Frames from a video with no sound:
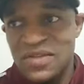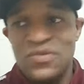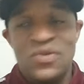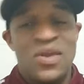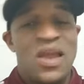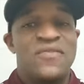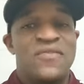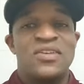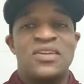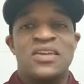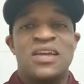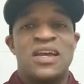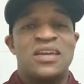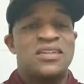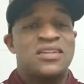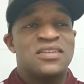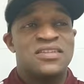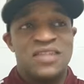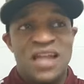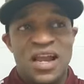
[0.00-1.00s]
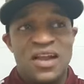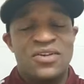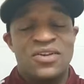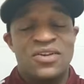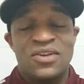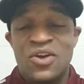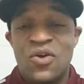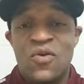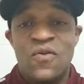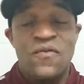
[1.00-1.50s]
if you have any kind of desire
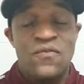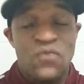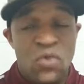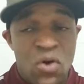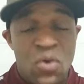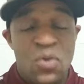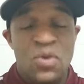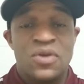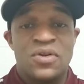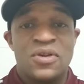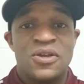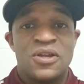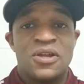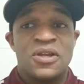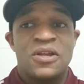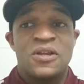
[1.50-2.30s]
to go forward,